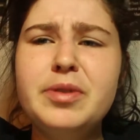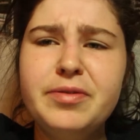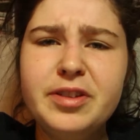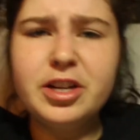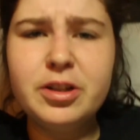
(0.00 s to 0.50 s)
my
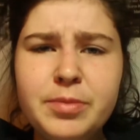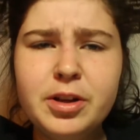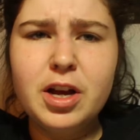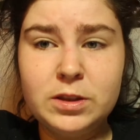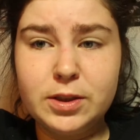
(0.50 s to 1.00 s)
film.
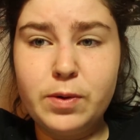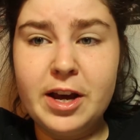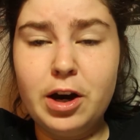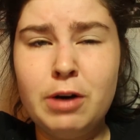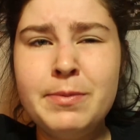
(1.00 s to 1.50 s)
It's
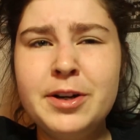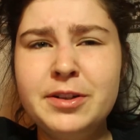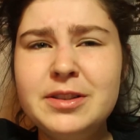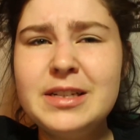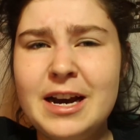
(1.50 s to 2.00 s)
quite
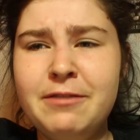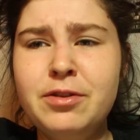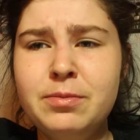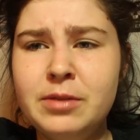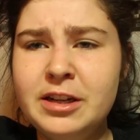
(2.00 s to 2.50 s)
ominous to have
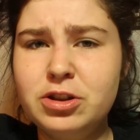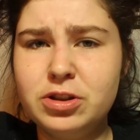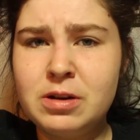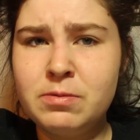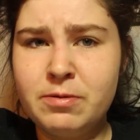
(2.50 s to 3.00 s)
them like
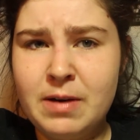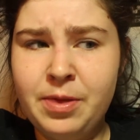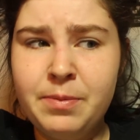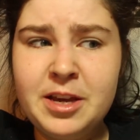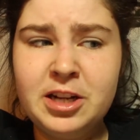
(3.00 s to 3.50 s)
just
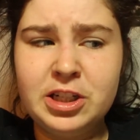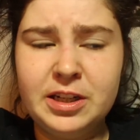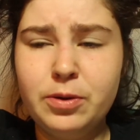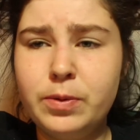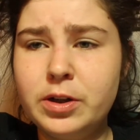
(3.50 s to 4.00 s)
around the beach and
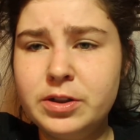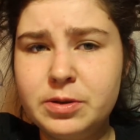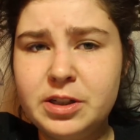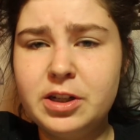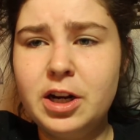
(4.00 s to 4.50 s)
in the
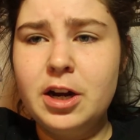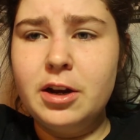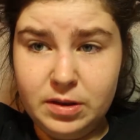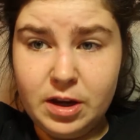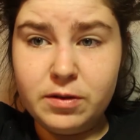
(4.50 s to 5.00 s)
water, and
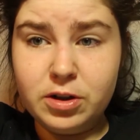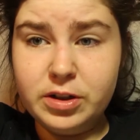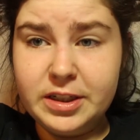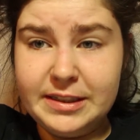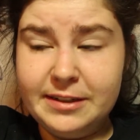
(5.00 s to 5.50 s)
they're
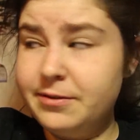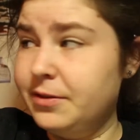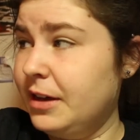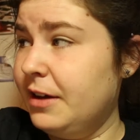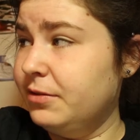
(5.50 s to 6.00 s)
all at
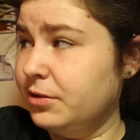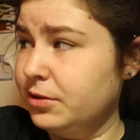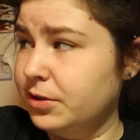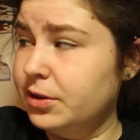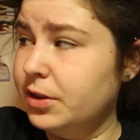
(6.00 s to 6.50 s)
different
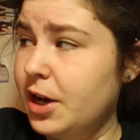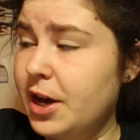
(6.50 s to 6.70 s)
levels.